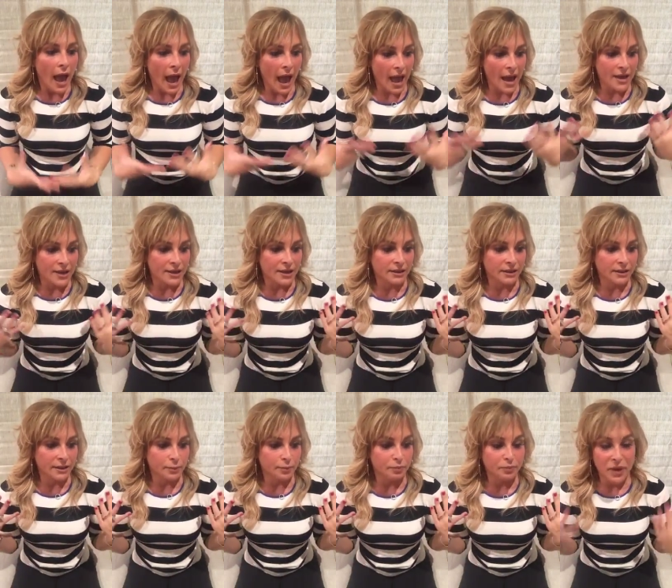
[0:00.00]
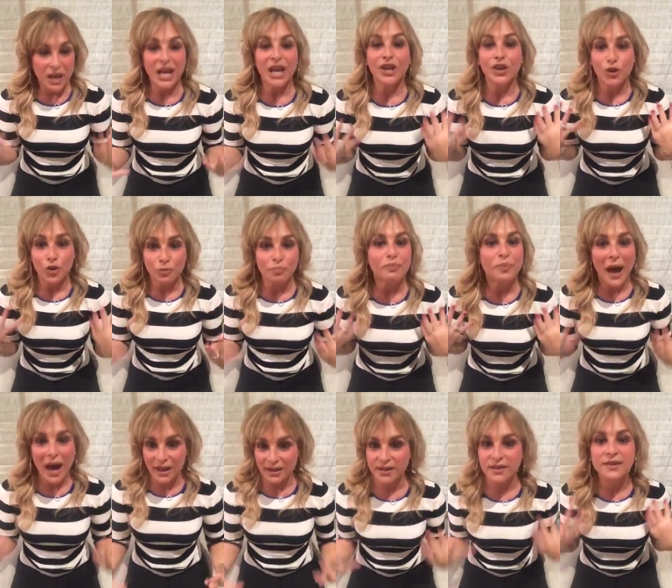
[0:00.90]
and being your
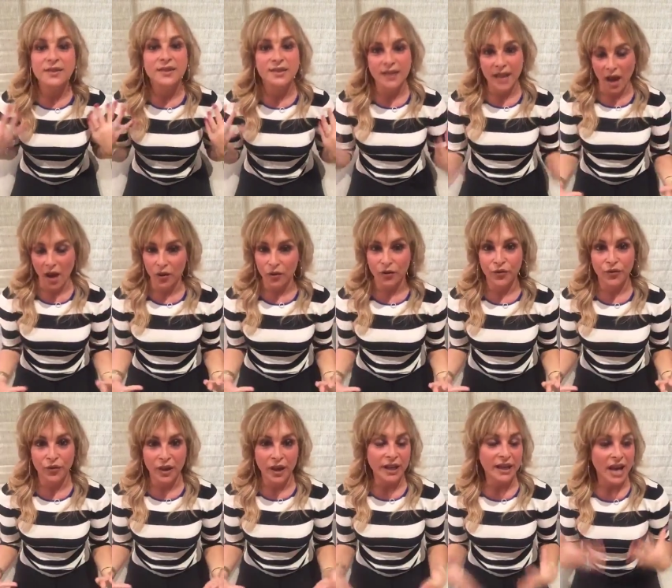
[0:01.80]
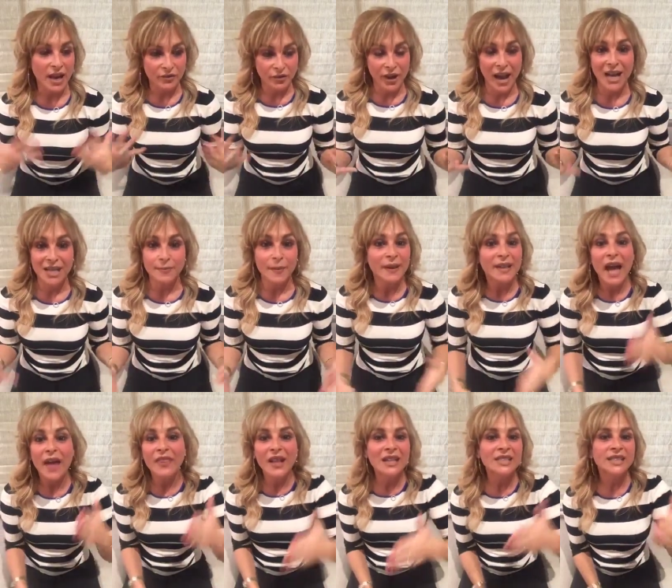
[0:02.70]
best self in every aspect.
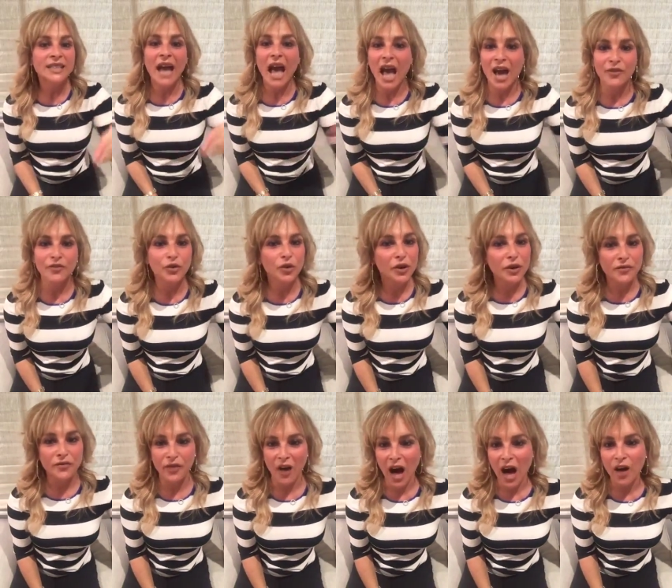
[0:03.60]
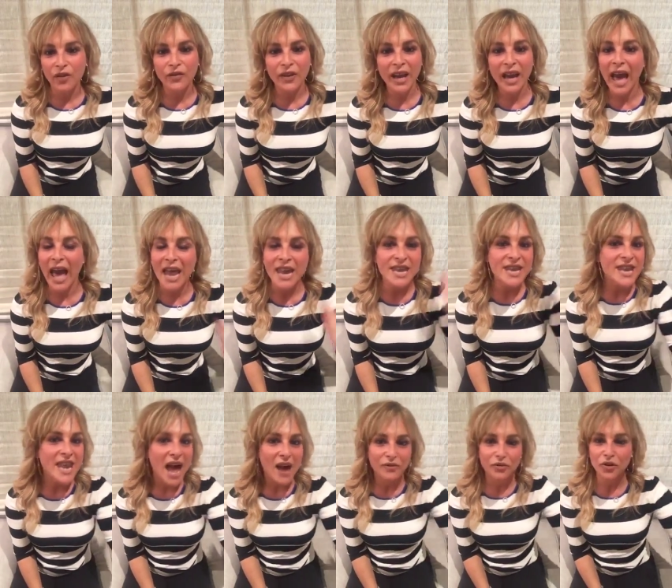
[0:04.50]
And that's an ever evolving
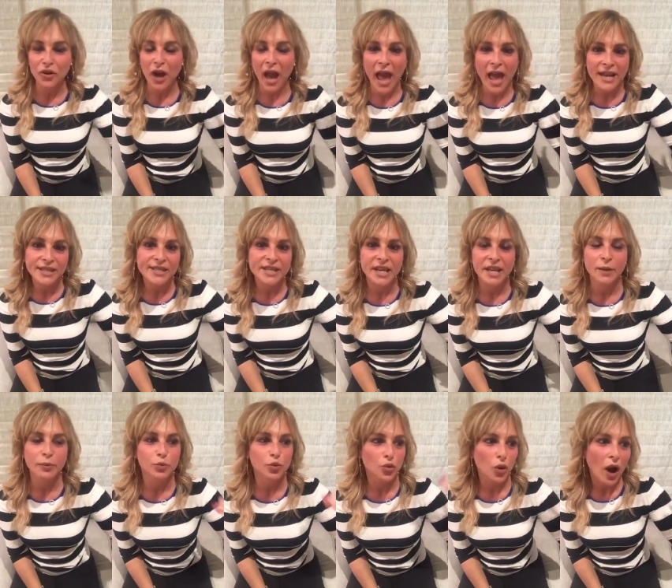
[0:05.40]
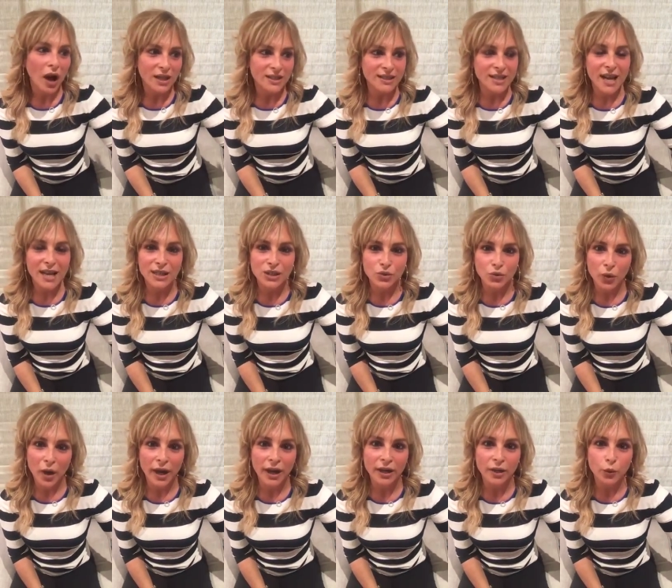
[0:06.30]
and never ending process,
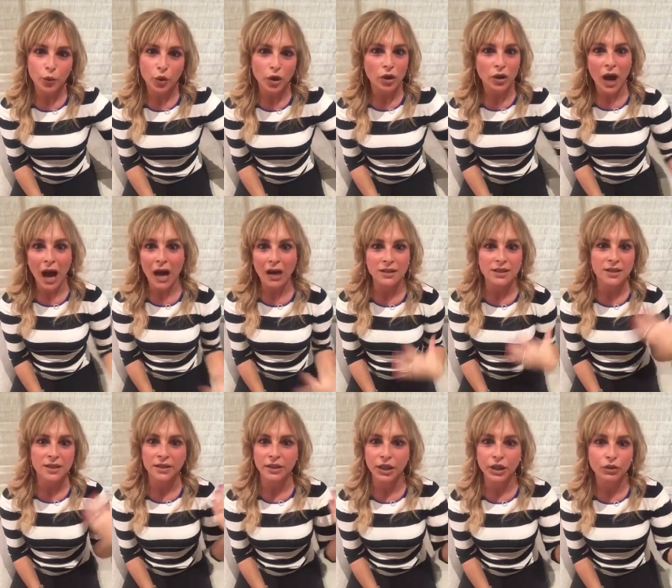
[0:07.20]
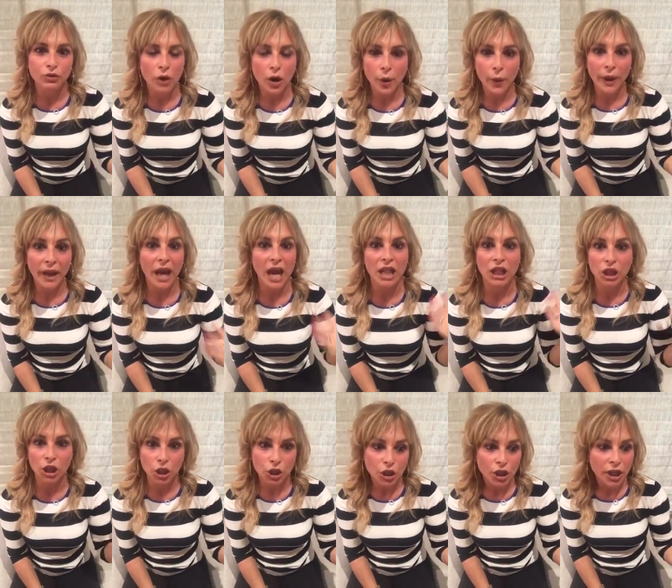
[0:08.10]
right? We're constantly growing
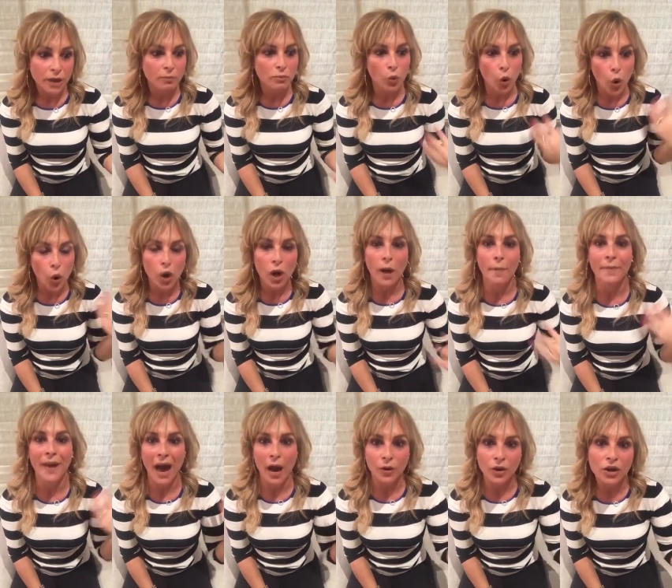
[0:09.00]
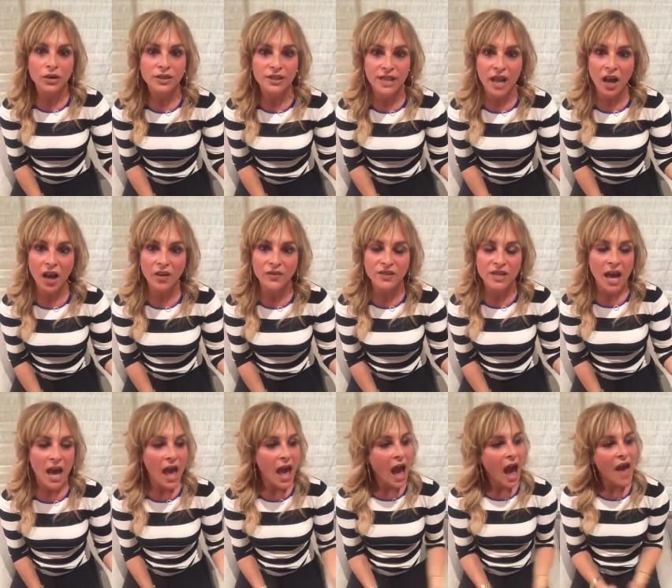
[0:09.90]
and learning more about
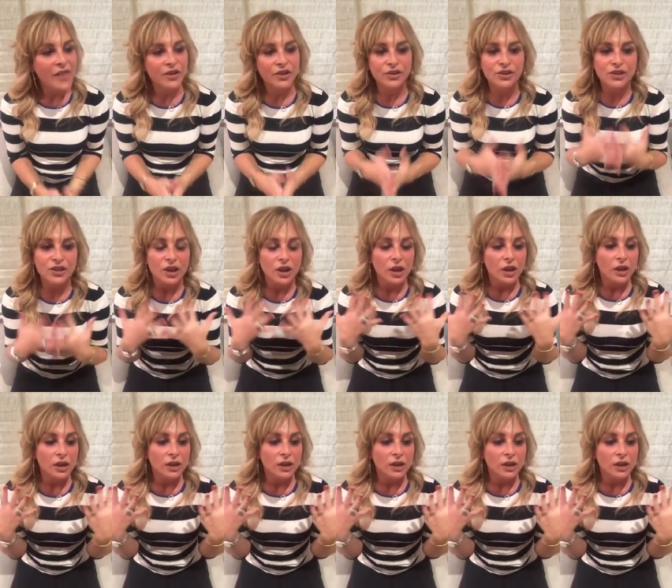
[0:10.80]
ourselves. And there's